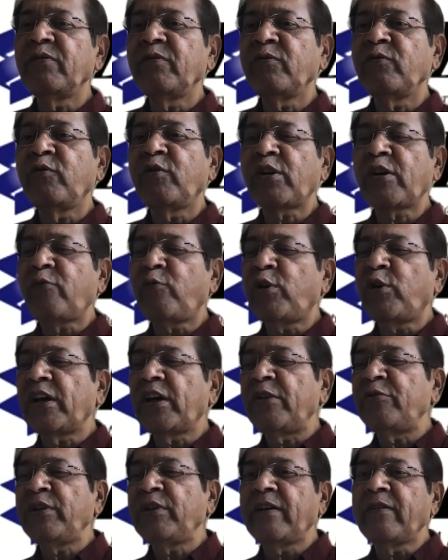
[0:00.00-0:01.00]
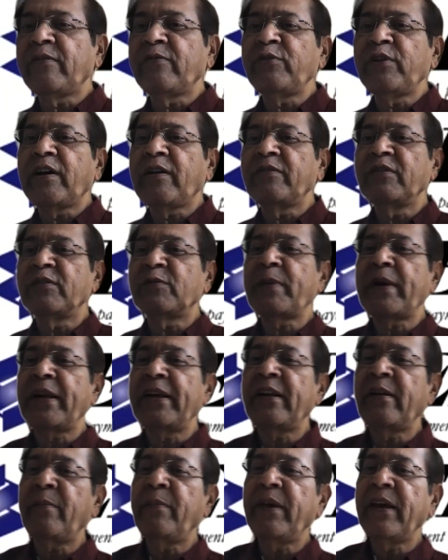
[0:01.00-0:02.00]
What are we have? We have this
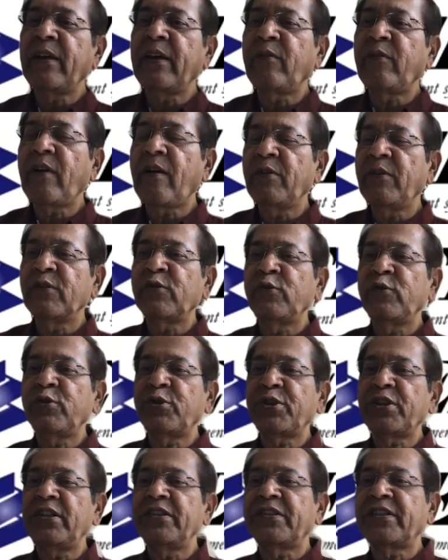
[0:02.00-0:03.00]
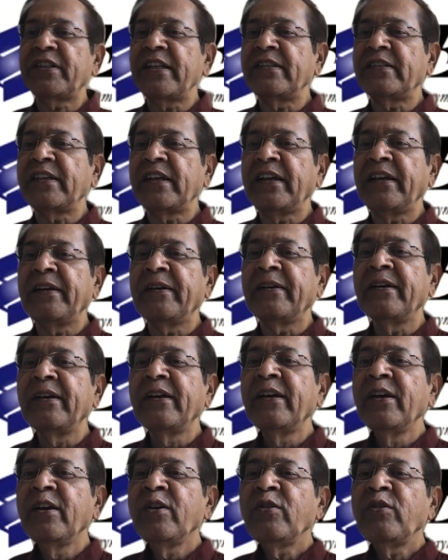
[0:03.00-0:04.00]
pandemic, we have this social distancing,
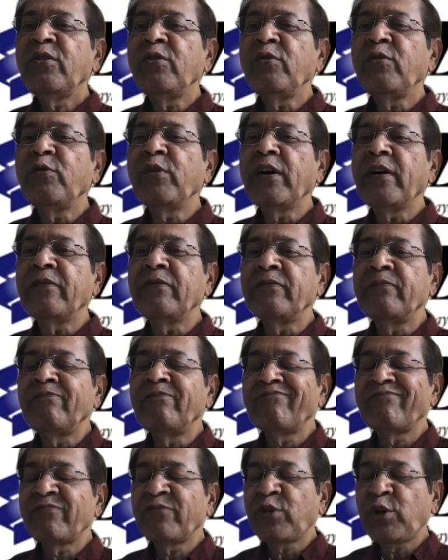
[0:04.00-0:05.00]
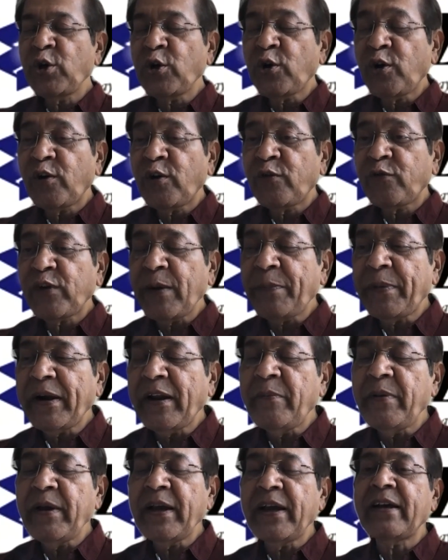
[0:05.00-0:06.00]
you have cure for
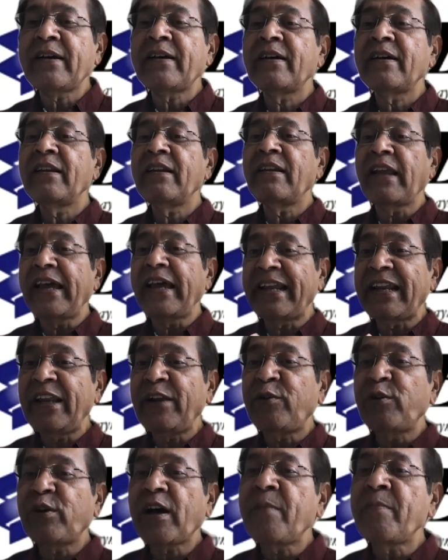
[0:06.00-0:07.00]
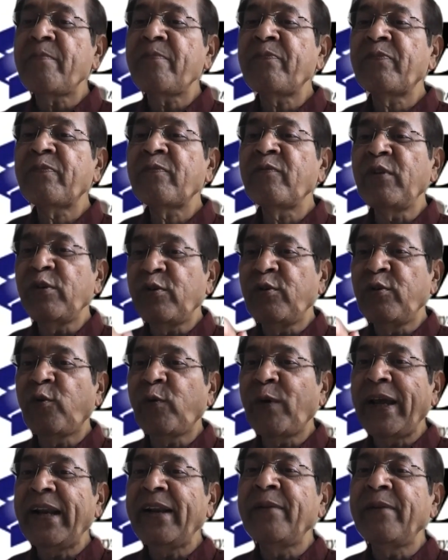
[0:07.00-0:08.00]
epidemic likely to come. We don't know
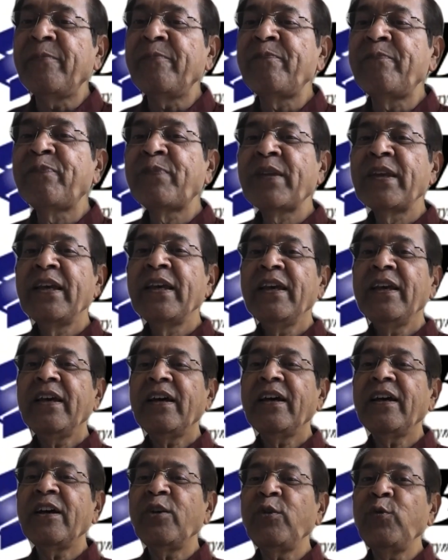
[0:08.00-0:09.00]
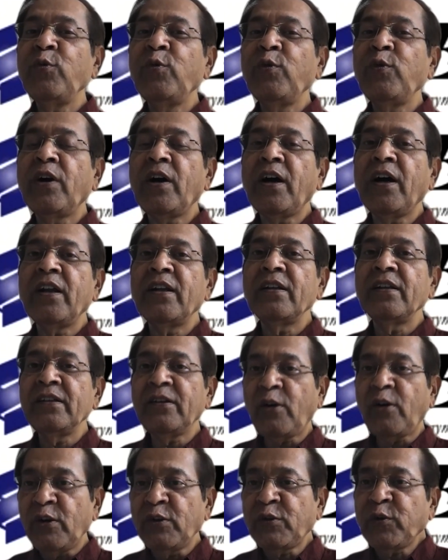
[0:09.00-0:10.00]
when. You are
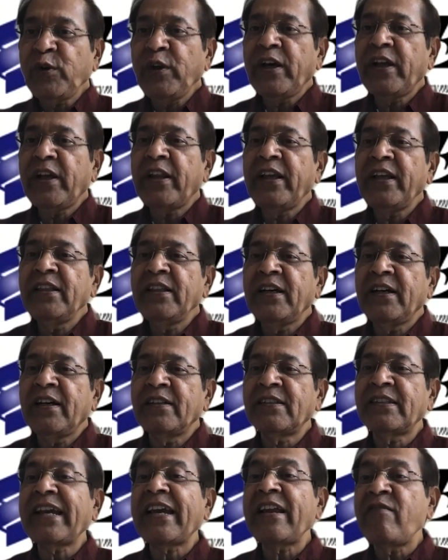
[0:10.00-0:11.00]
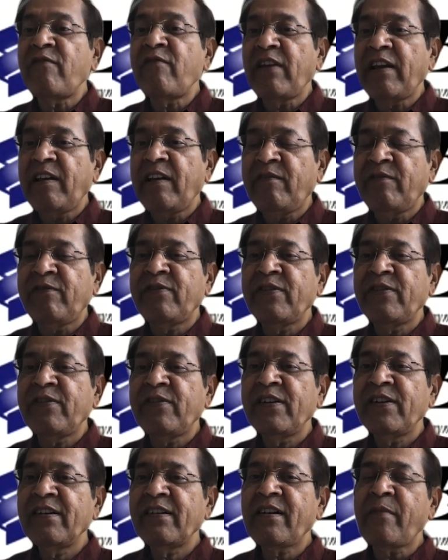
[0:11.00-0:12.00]
also hearing the second wave
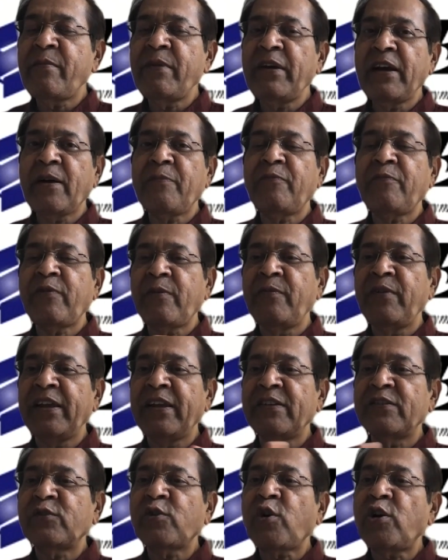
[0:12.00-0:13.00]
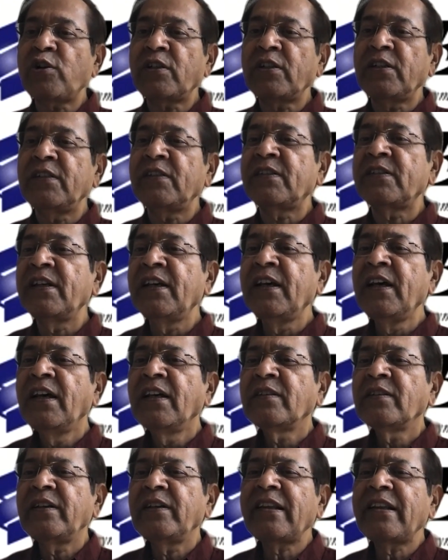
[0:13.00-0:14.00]
coming up from various quarters.
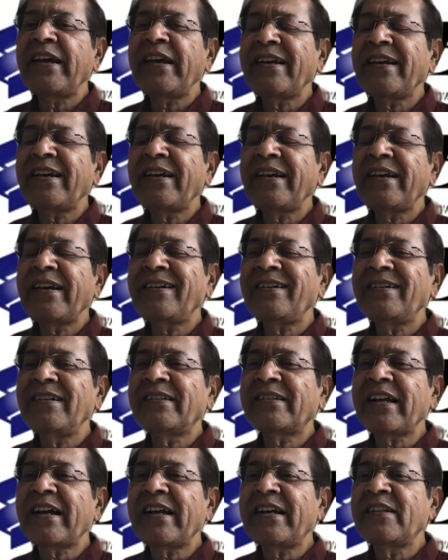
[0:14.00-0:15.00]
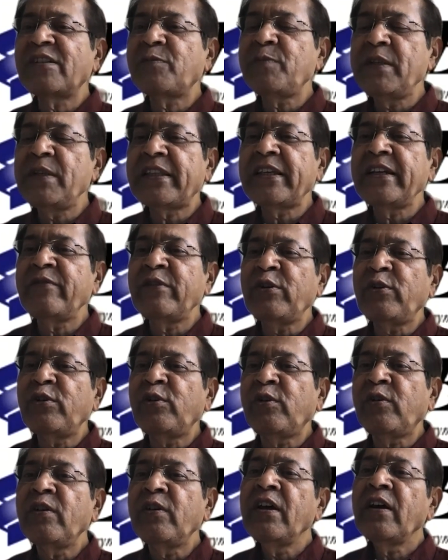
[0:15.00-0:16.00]
So it's like a dismal thing. We don't
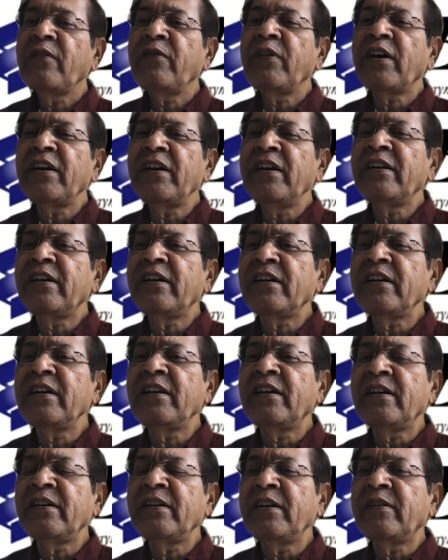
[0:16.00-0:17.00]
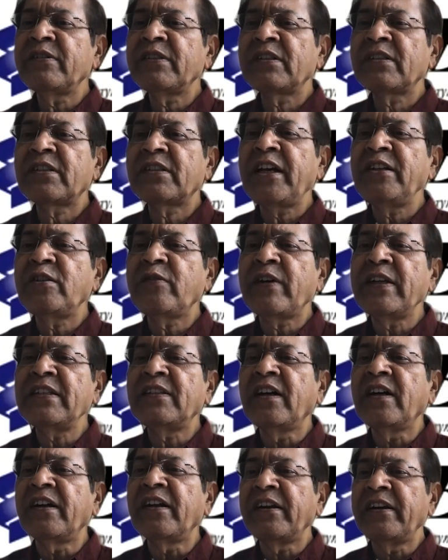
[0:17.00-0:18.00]
know. We are in a stage of
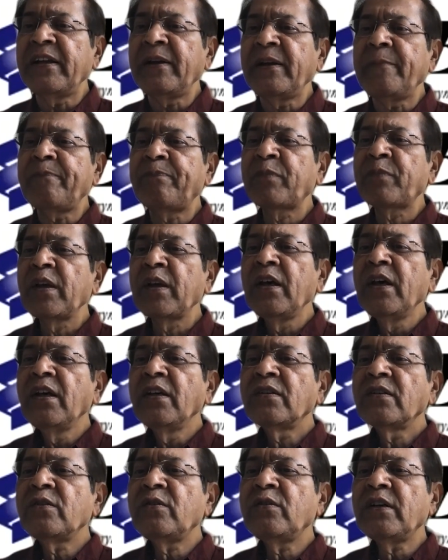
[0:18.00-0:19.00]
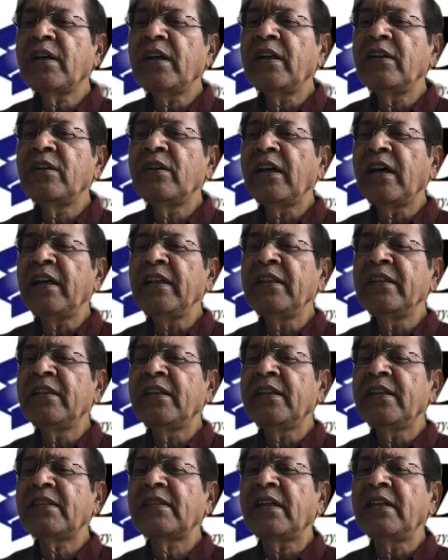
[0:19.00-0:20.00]
uncertainty. So in
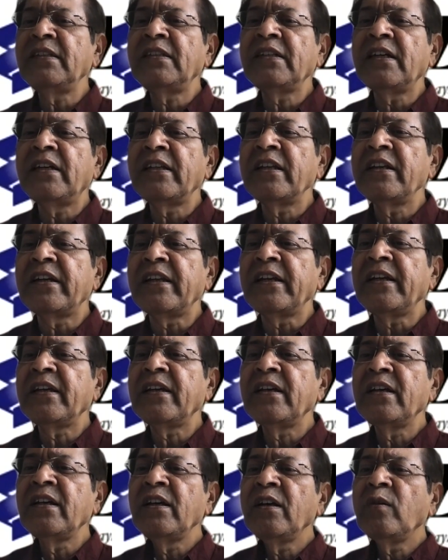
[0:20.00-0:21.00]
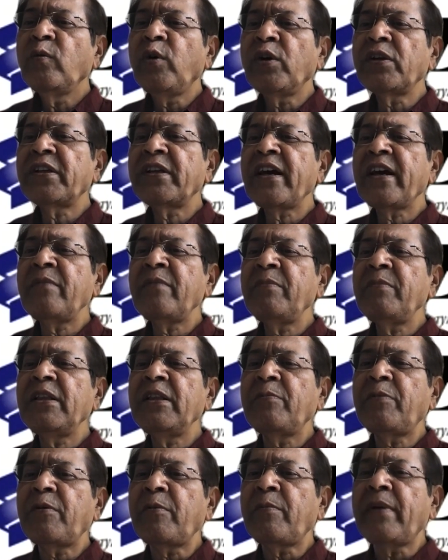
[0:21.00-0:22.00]
this uncertainty, what can be
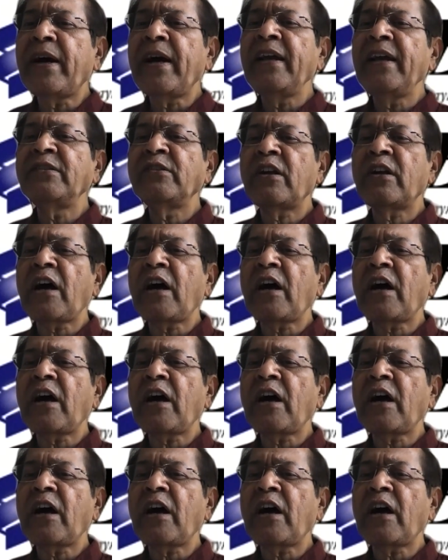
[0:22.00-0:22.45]
the premise or